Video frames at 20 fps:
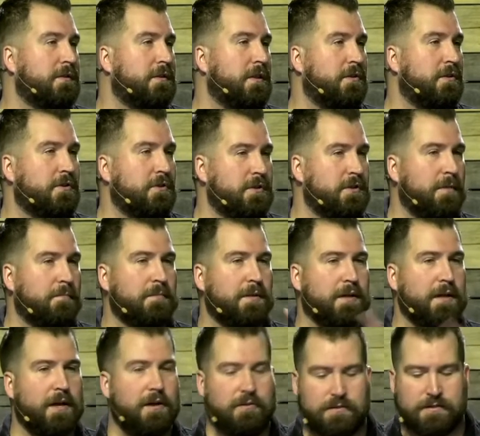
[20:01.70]
that there's something
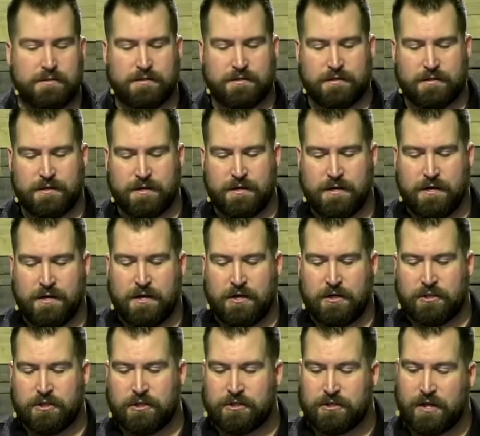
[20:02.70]
else.
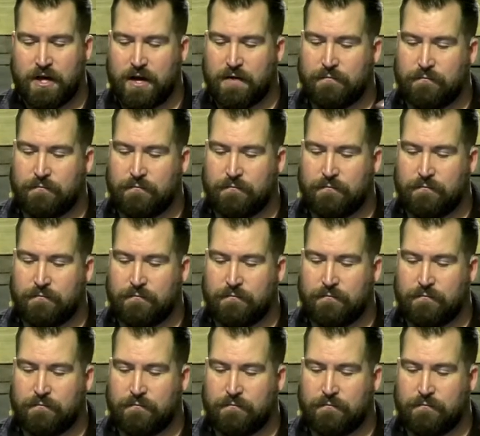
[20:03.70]
She's not